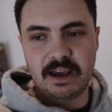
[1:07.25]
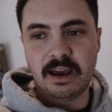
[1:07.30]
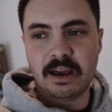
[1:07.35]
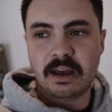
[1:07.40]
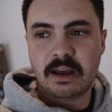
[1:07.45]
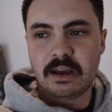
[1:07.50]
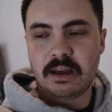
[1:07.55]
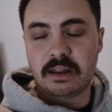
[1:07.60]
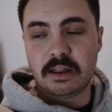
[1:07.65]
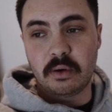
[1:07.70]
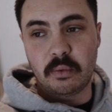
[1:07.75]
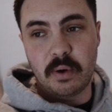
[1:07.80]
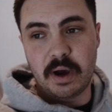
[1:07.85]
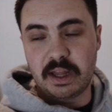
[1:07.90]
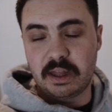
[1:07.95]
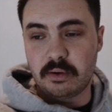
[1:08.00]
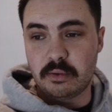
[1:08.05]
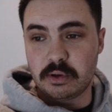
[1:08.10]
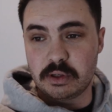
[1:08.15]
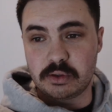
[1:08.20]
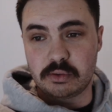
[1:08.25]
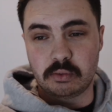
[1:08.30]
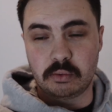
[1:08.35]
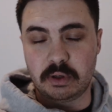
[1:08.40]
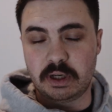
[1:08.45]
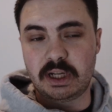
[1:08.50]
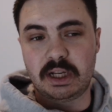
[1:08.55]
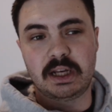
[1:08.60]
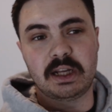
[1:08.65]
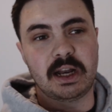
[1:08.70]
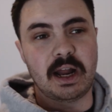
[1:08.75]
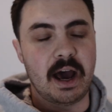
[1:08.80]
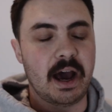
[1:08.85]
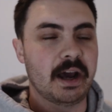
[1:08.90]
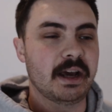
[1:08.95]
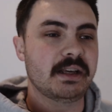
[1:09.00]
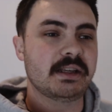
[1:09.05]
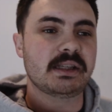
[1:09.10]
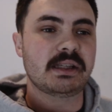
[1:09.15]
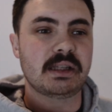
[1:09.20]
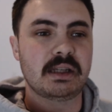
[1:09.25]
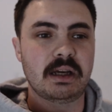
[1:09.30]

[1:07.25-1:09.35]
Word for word: The weather was really nice,